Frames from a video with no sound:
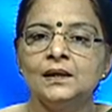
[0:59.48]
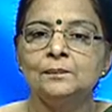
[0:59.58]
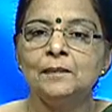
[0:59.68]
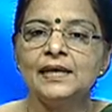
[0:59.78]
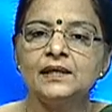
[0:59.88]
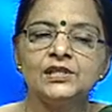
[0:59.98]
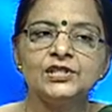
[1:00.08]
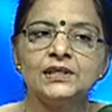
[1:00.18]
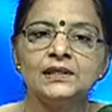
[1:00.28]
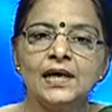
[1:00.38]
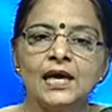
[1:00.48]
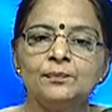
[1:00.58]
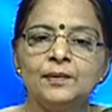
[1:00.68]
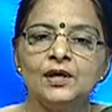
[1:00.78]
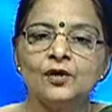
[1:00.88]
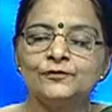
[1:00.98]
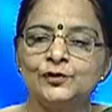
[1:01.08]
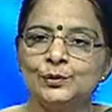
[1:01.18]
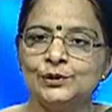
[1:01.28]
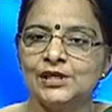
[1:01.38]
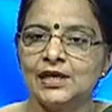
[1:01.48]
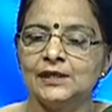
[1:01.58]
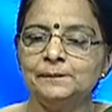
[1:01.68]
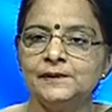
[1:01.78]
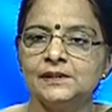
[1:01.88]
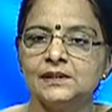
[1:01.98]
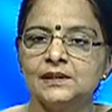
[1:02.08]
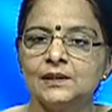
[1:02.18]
Migration can be of two types.